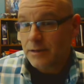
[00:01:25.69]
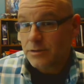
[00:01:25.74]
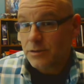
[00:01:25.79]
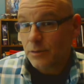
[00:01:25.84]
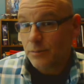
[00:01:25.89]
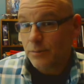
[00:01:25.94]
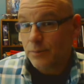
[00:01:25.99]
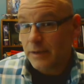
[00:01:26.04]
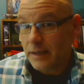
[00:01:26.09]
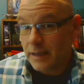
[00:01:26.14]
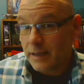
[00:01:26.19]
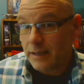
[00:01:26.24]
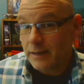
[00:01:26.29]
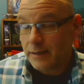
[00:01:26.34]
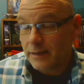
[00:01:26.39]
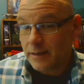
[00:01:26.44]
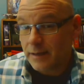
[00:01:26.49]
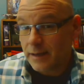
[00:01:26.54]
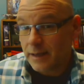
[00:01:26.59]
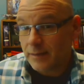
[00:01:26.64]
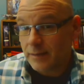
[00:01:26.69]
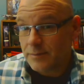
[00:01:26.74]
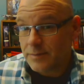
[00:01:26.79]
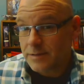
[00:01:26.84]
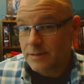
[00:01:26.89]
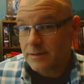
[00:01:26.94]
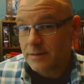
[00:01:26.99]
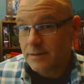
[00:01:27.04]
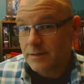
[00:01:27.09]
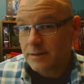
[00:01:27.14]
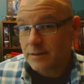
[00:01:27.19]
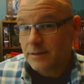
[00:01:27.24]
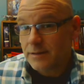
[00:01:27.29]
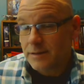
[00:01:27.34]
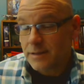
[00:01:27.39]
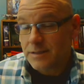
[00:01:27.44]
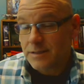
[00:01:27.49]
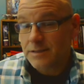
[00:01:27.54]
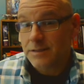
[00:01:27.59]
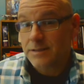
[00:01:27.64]
to playing the games
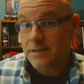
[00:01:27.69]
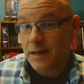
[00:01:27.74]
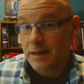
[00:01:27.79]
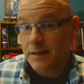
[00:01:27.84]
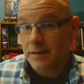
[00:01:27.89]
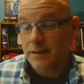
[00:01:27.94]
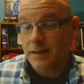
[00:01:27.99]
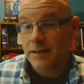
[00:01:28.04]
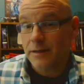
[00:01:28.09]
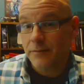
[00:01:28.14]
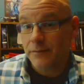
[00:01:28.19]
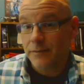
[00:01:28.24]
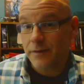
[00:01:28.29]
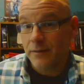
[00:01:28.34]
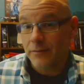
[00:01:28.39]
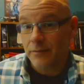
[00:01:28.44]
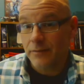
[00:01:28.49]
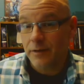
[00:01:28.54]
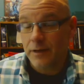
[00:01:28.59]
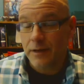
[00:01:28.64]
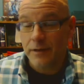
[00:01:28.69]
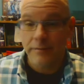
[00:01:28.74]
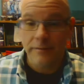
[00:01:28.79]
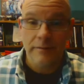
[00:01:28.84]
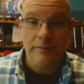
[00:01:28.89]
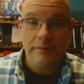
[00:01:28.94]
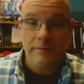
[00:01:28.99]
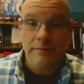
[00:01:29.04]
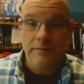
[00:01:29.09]
is decidedly in the favor of